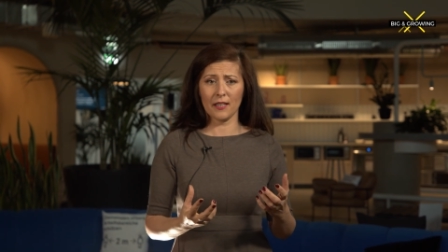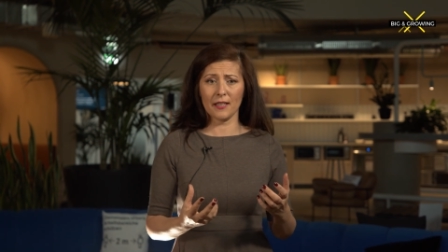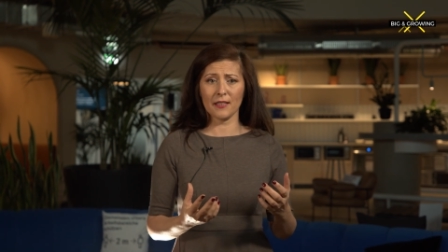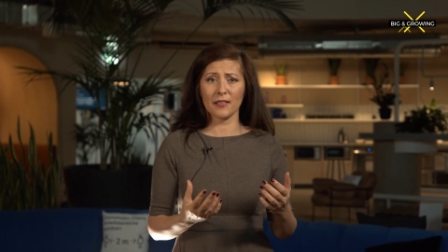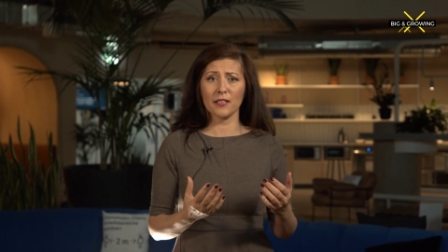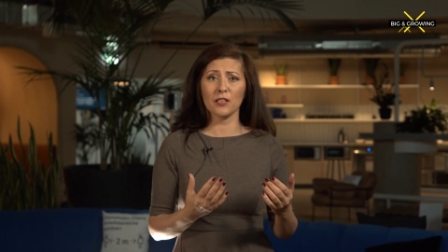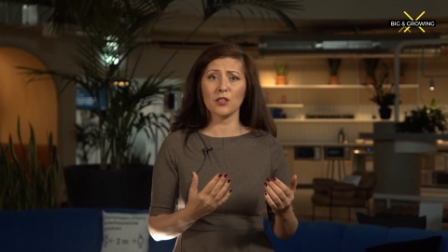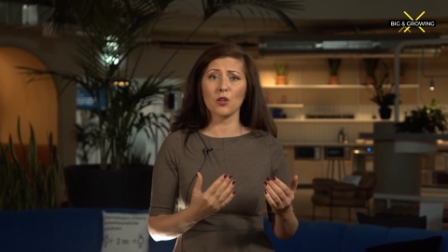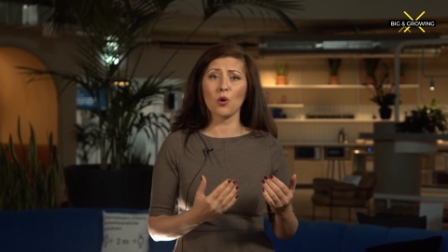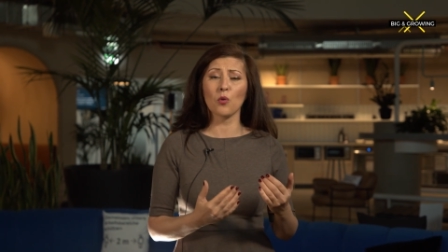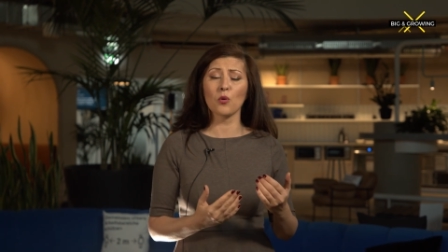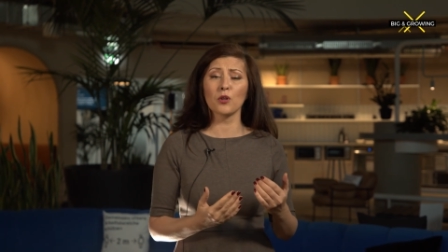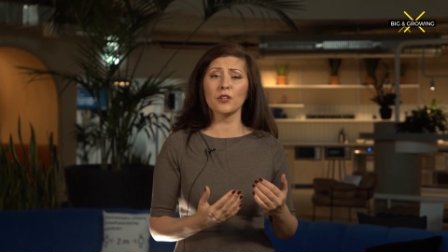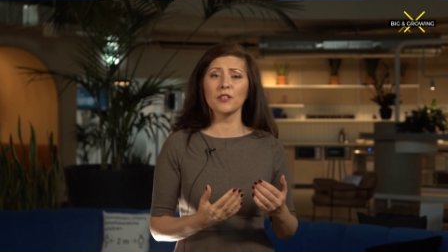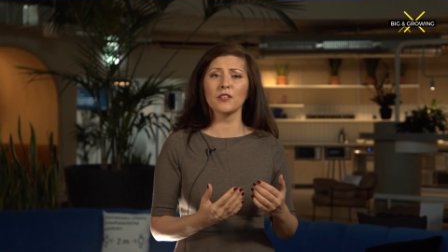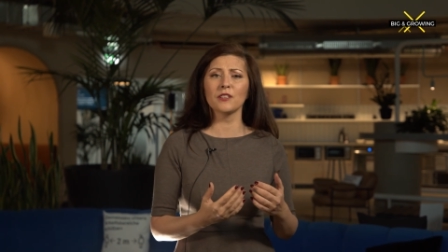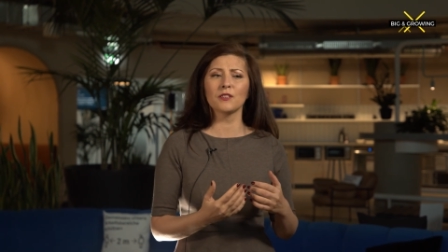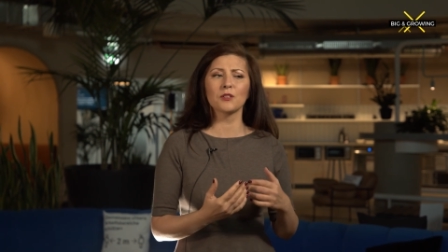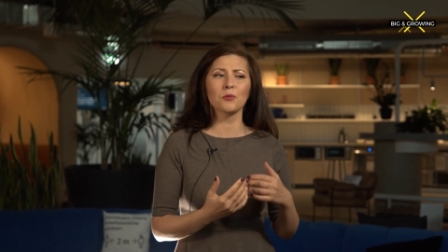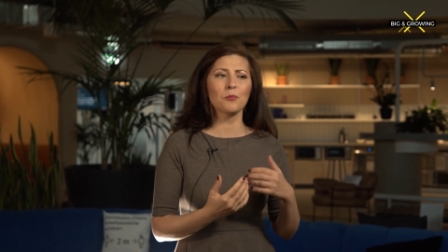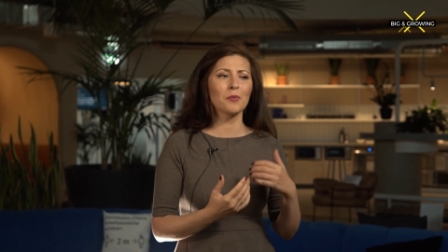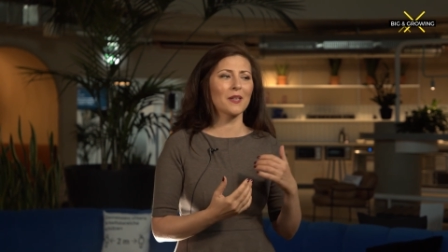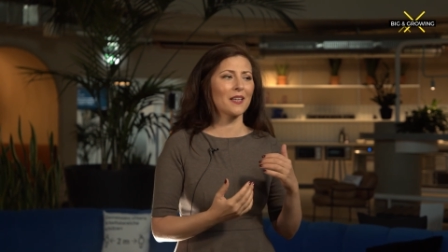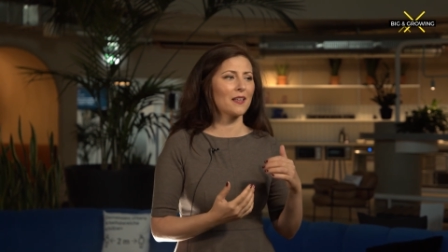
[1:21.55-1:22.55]
and in
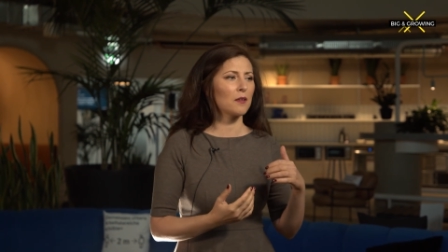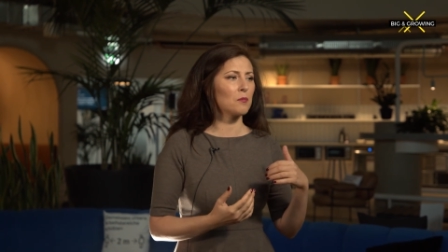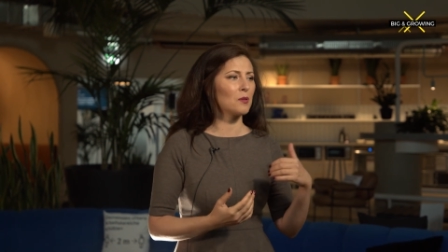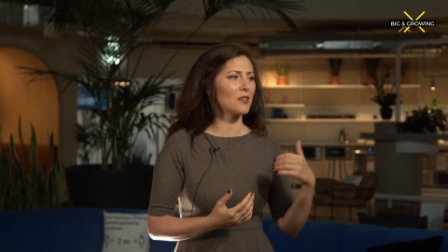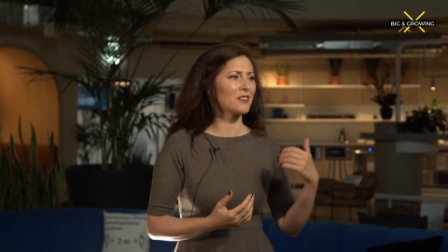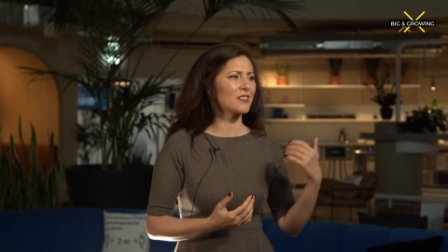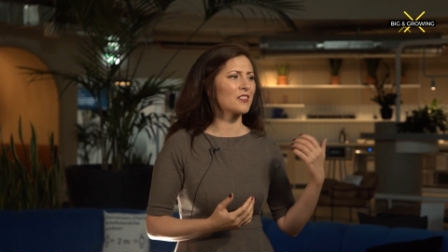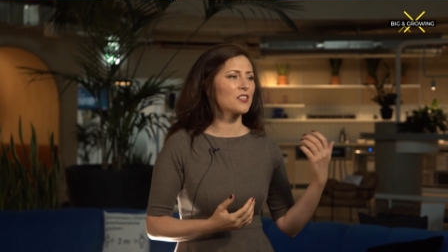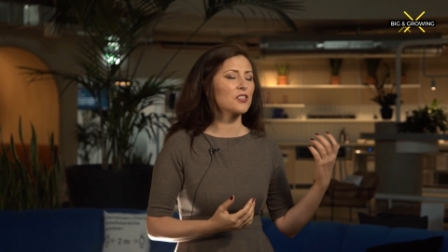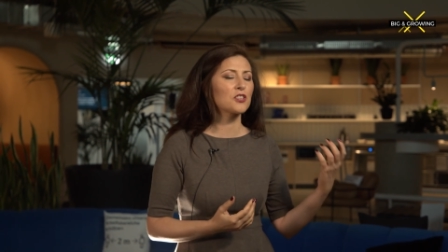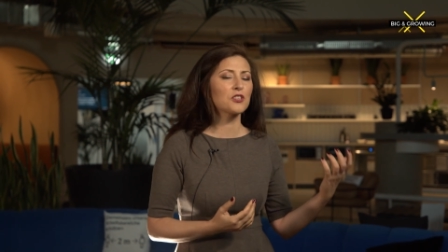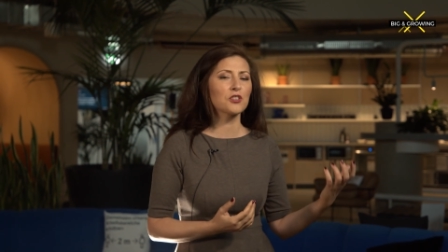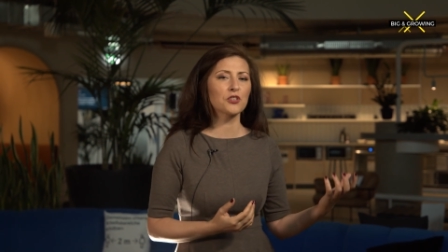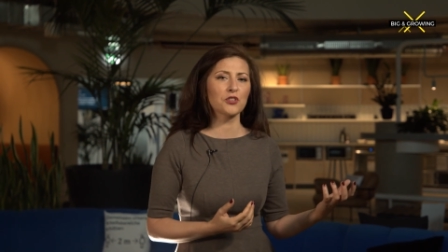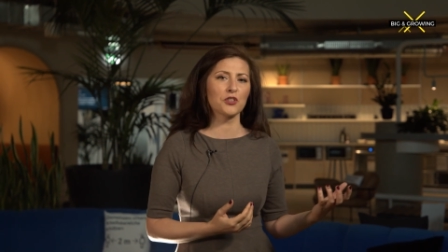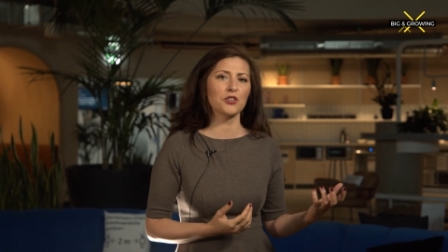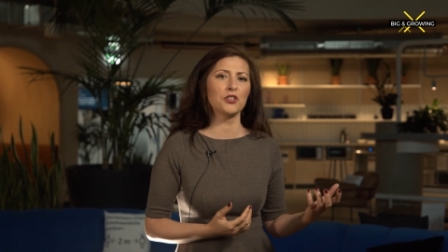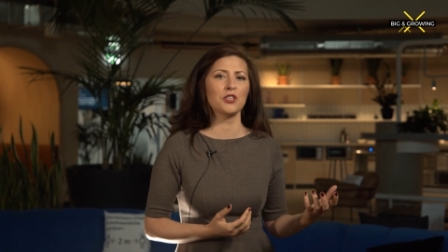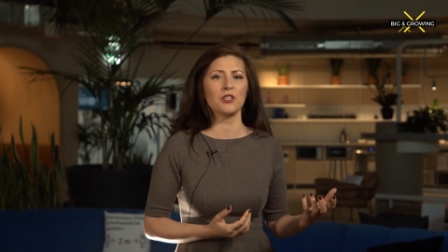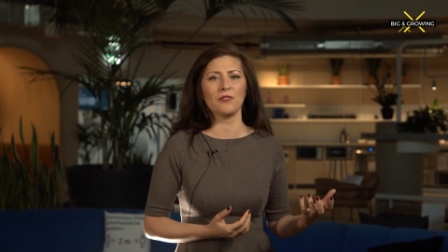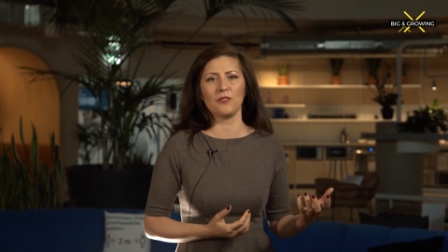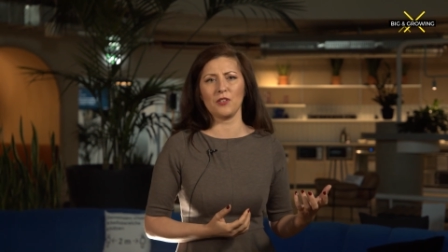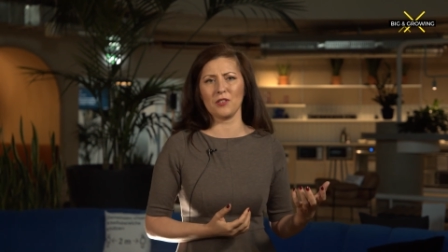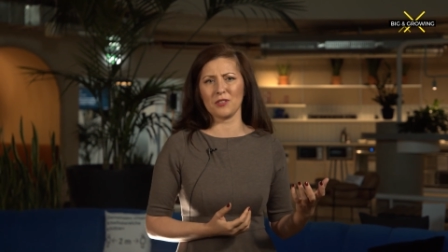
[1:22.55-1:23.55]
order to be able to
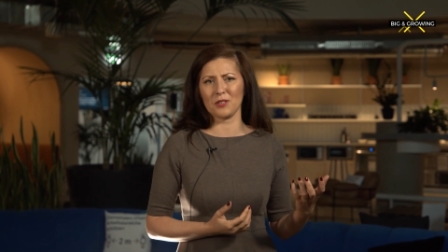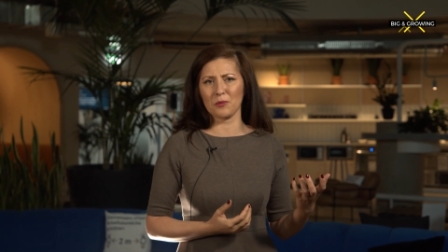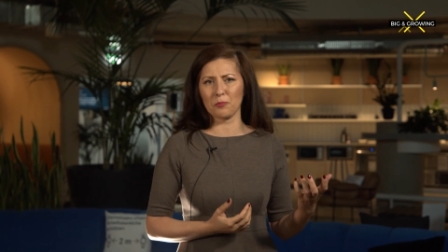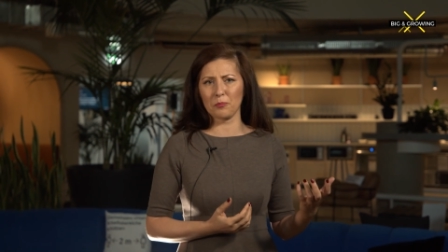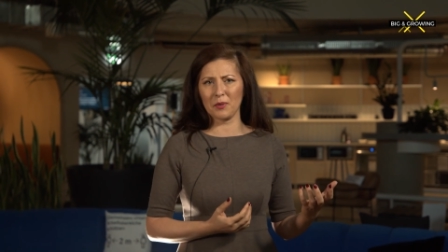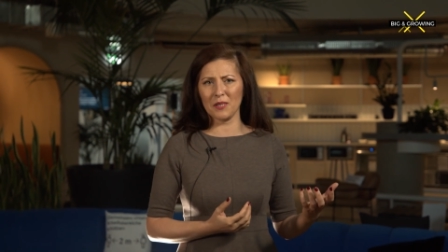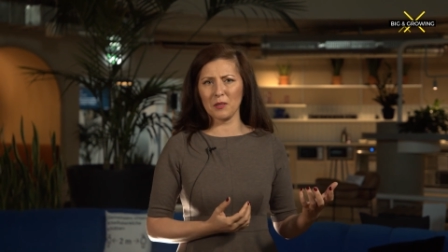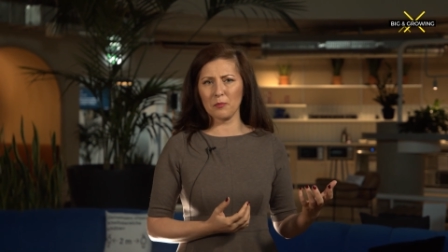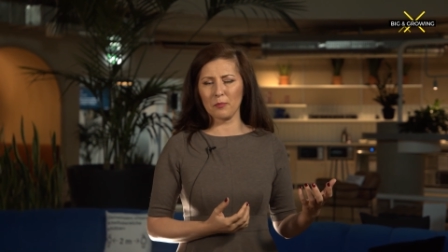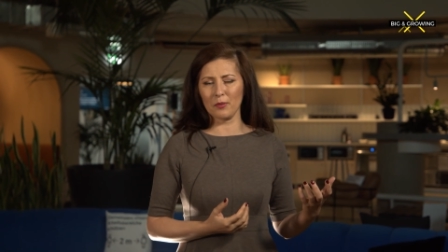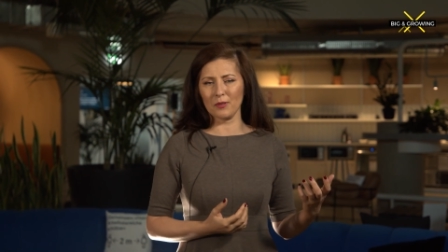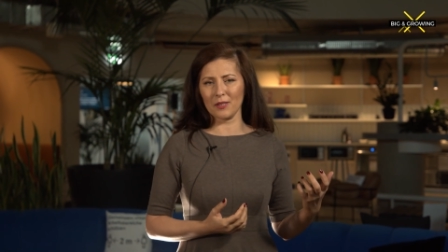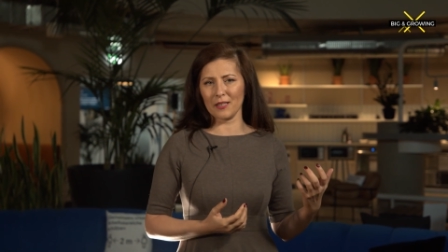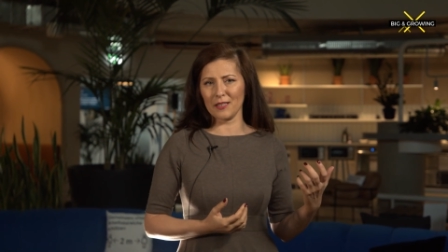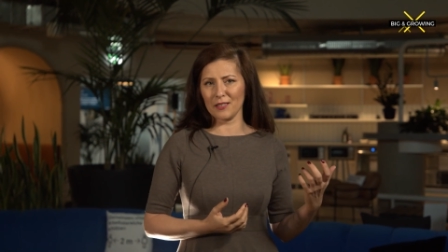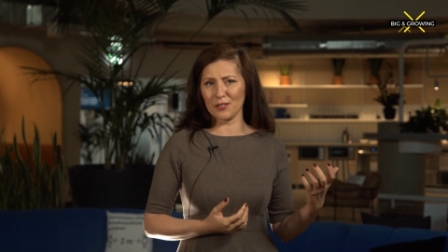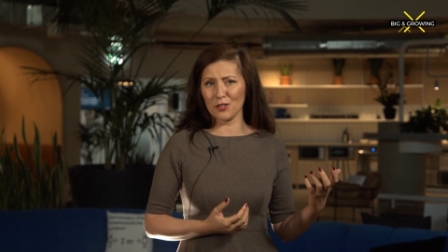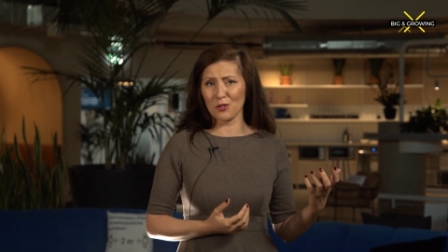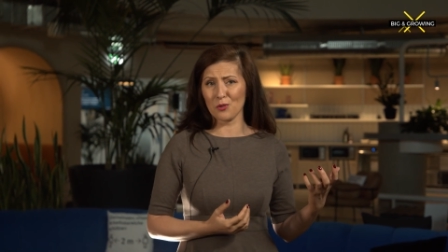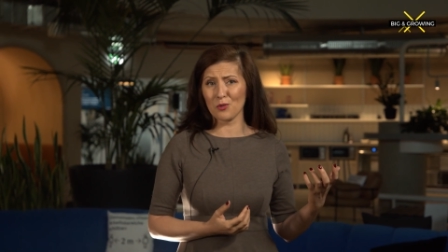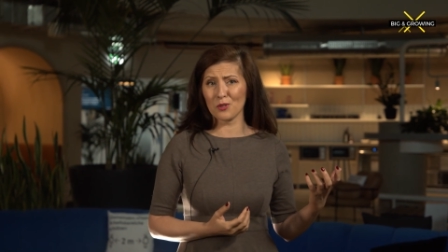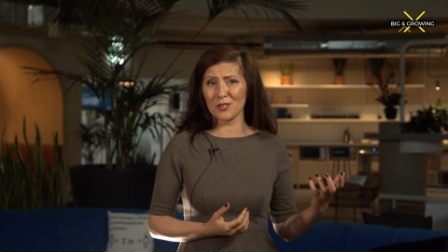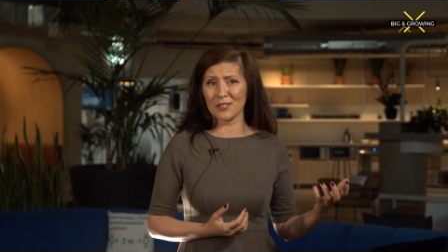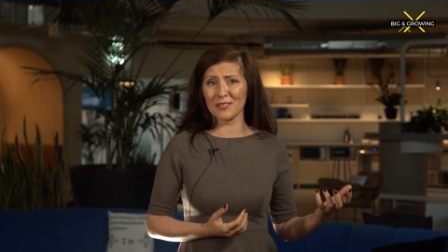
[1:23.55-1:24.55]
serve other people
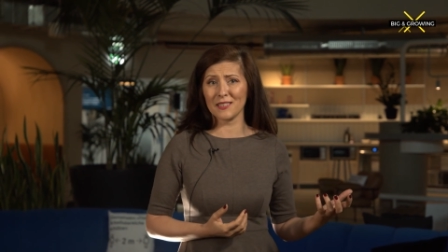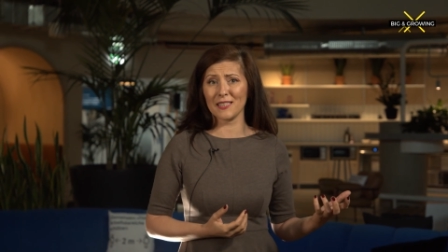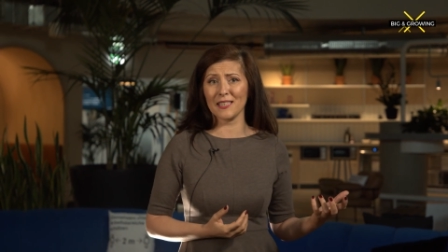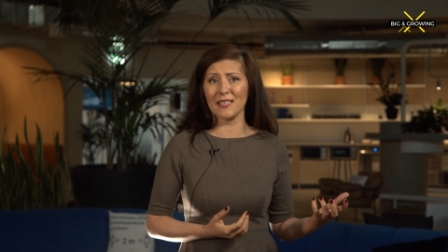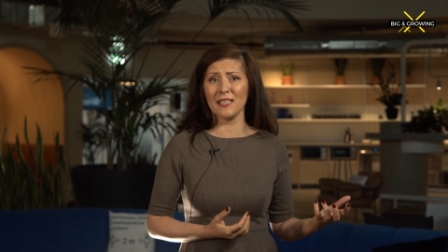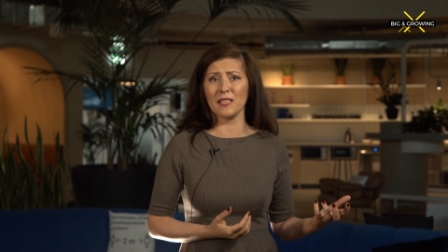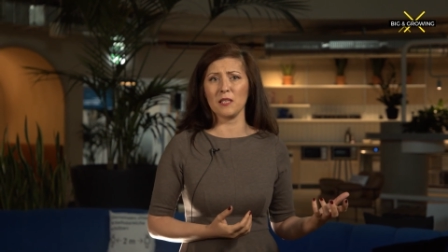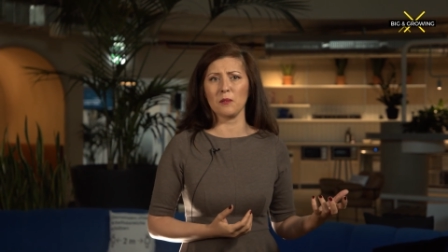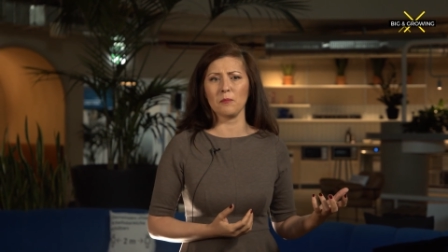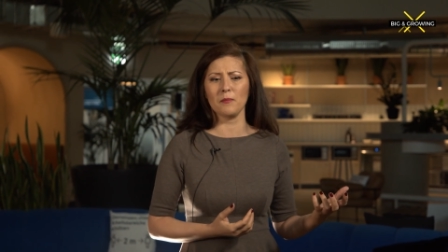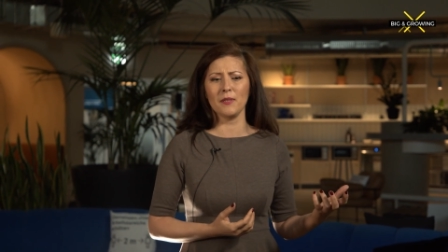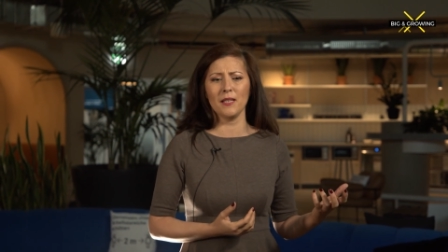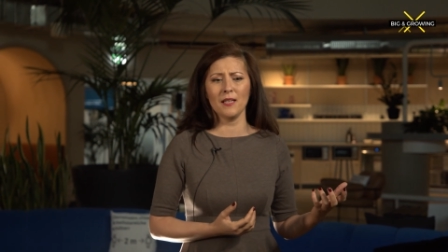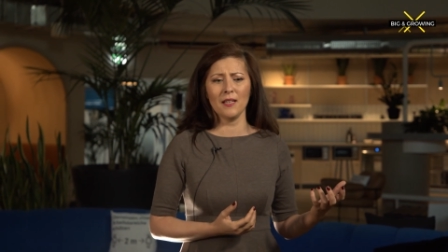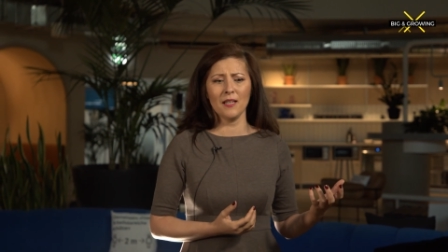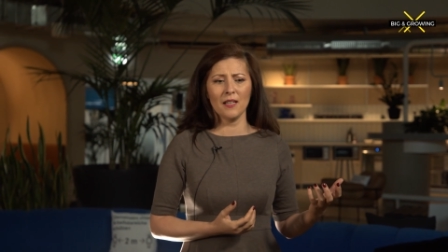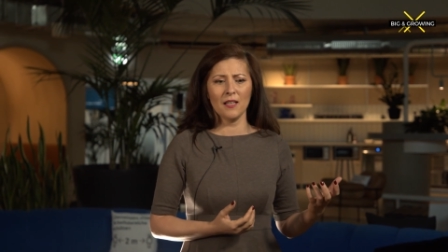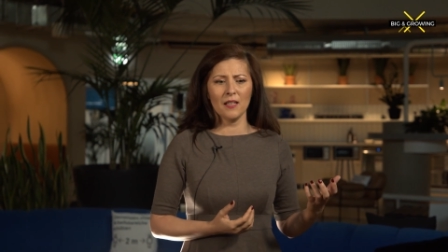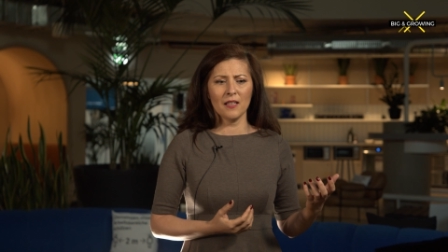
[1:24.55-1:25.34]
and your team,